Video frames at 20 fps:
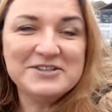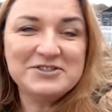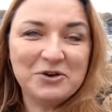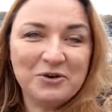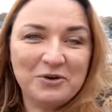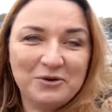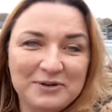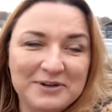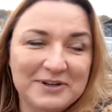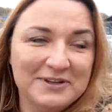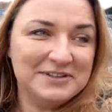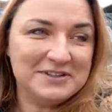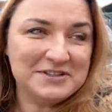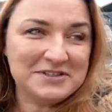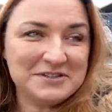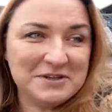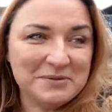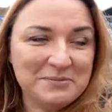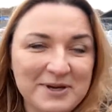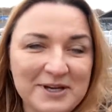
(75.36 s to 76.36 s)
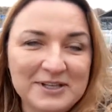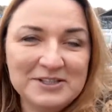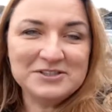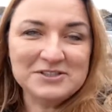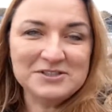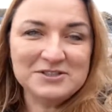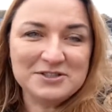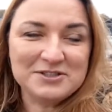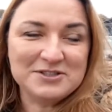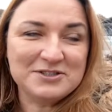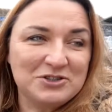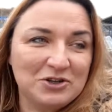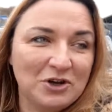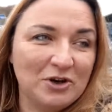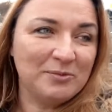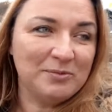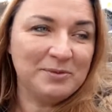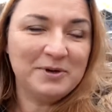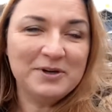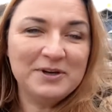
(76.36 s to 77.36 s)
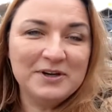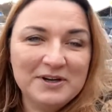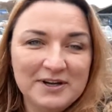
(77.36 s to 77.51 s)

So, this is emergency stop